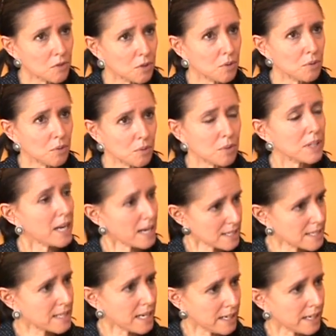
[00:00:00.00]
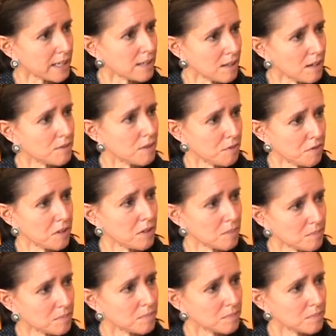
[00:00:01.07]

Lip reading: to the aesthetic of the film.